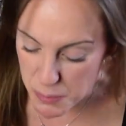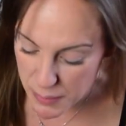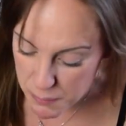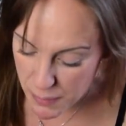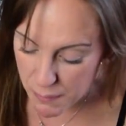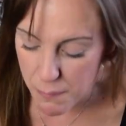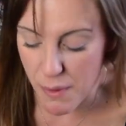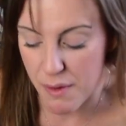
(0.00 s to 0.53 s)

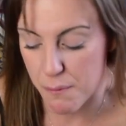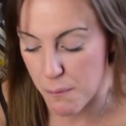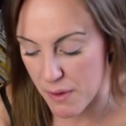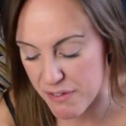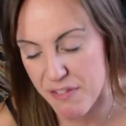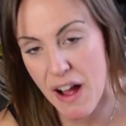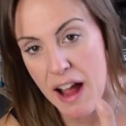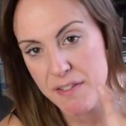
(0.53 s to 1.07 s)
We're
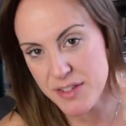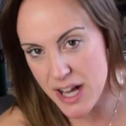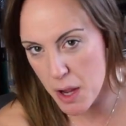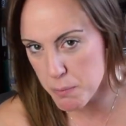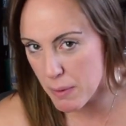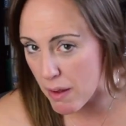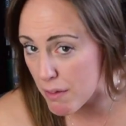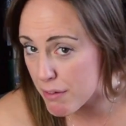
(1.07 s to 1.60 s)
5
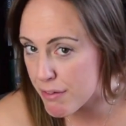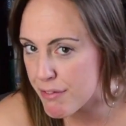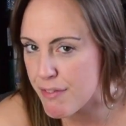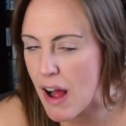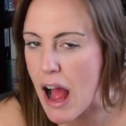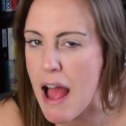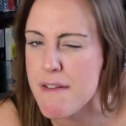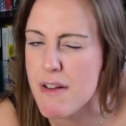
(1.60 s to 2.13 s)
down, we got
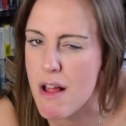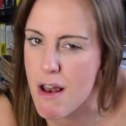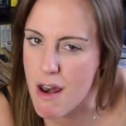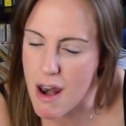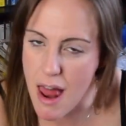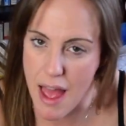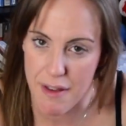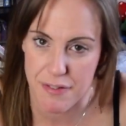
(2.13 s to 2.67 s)
5
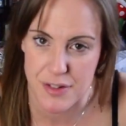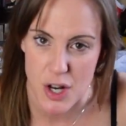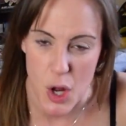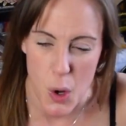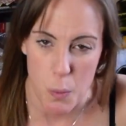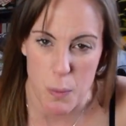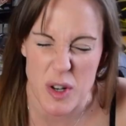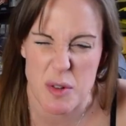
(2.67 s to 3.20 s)
left,
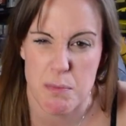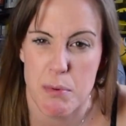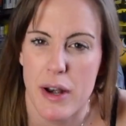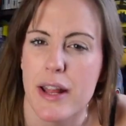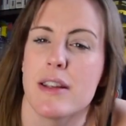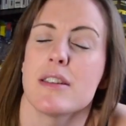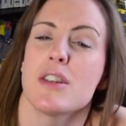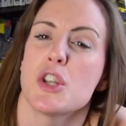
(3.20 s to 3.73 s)
which
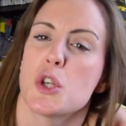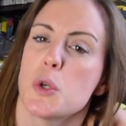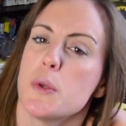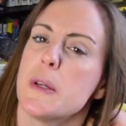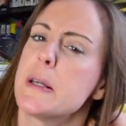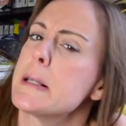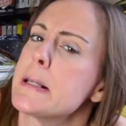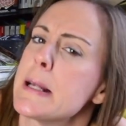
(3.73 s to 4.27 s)
brings us to
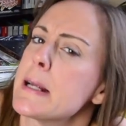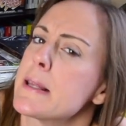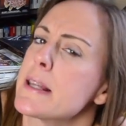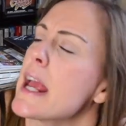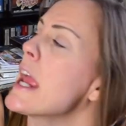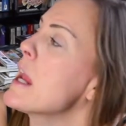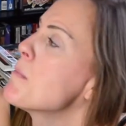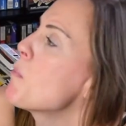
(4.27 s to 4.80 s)
the
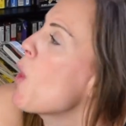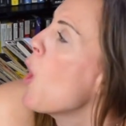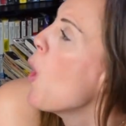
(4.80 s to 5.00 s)
6th game,